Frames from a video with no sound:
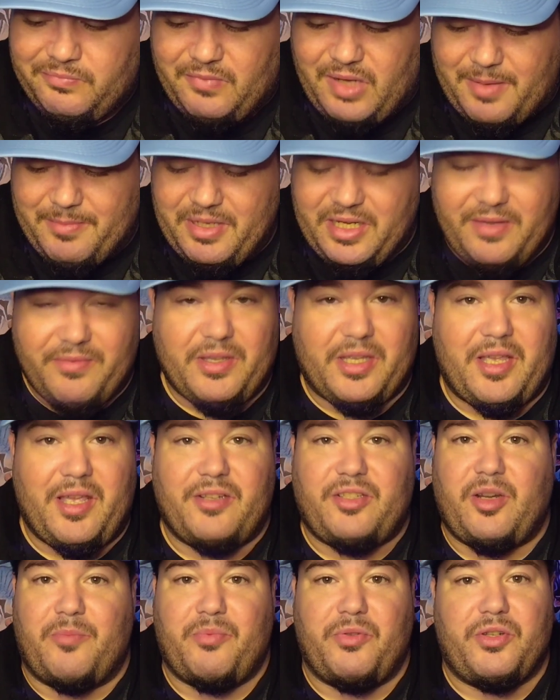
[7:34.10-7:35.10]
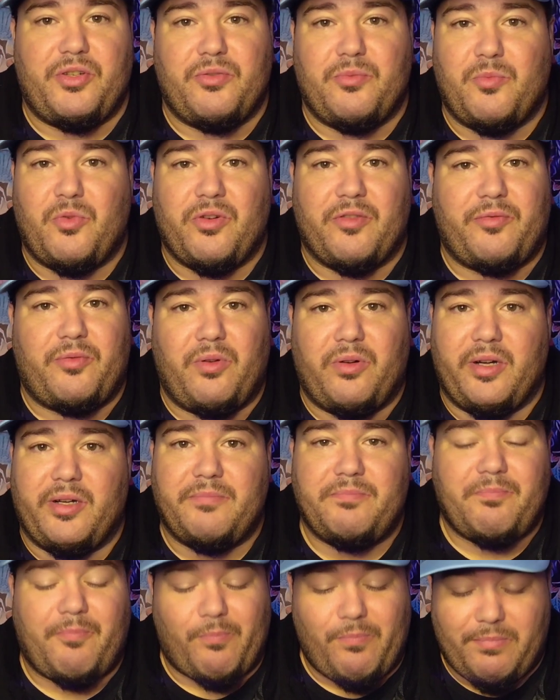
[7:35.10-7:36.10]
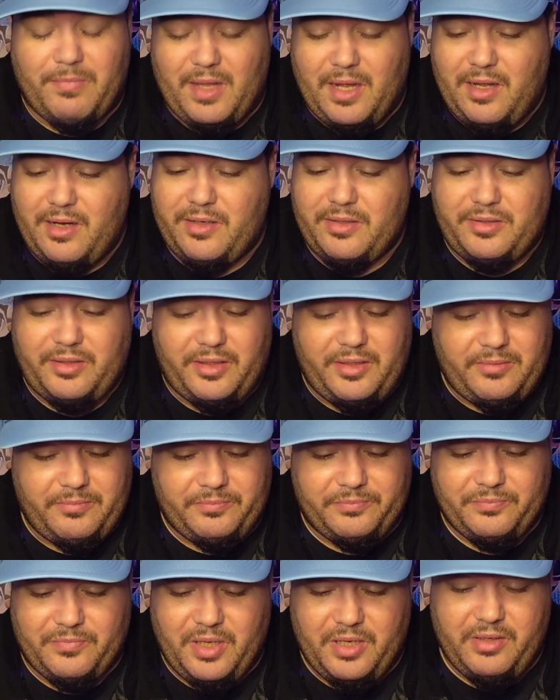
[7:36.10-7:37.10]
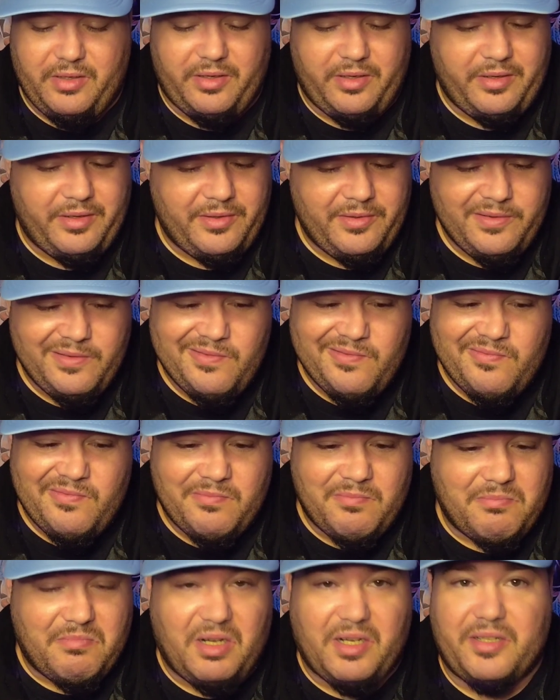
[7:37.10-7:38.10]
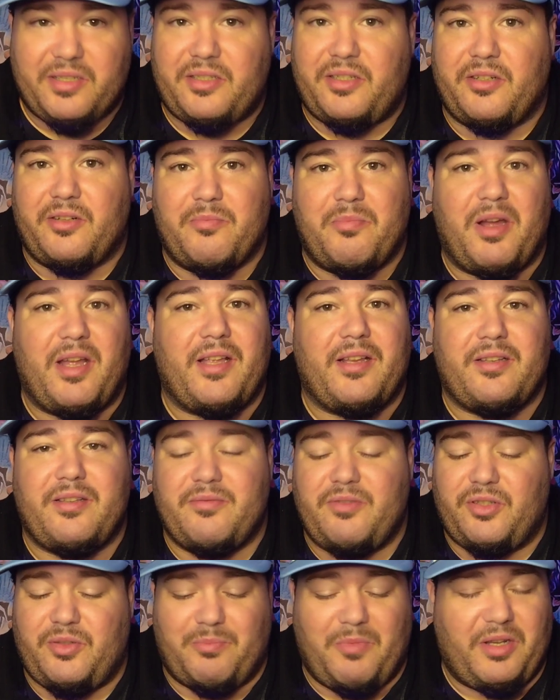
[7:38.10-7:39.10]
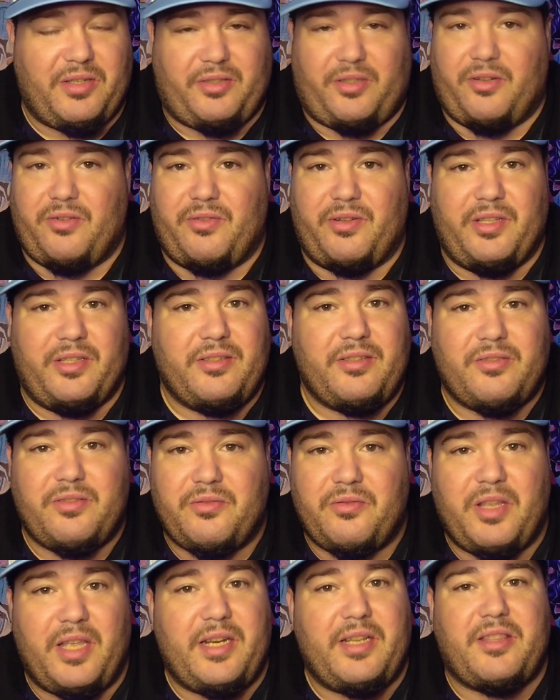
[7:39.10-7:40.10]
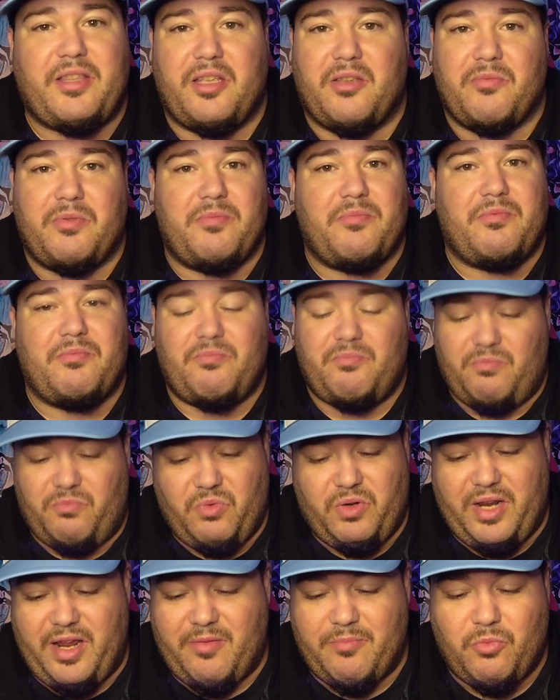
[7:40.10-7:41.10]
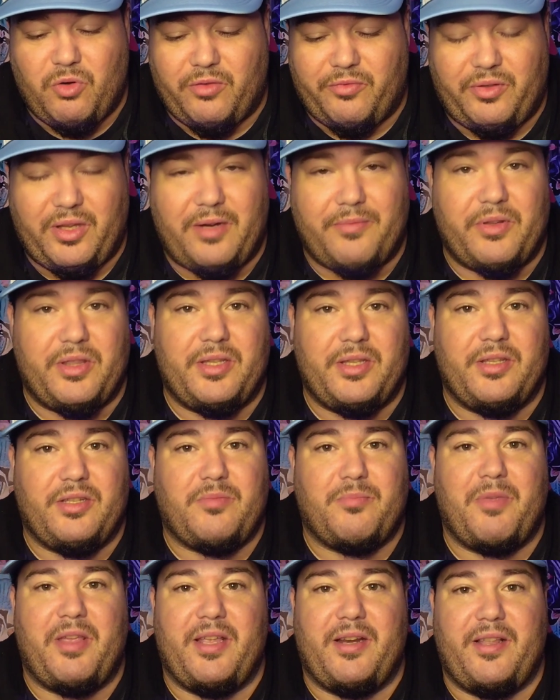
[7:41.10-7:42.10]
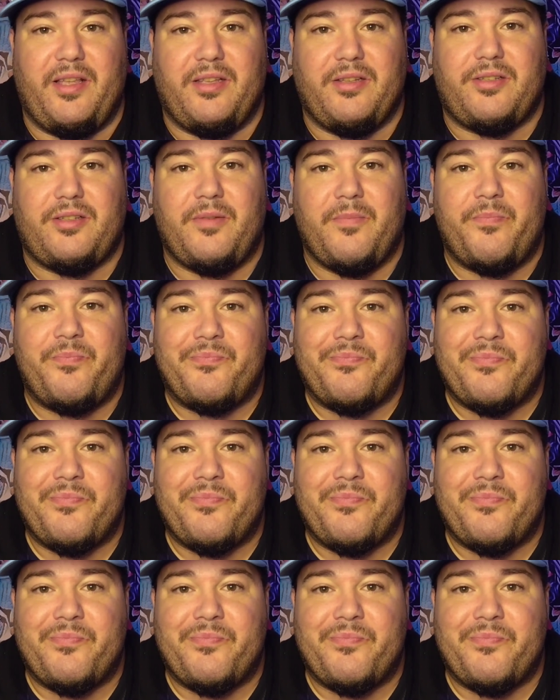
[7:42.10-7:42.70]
mean, even ketchup would do more for it, honestly. Mustard, by it, just mustard on it. Anything would have more flavor than this mayonnaise.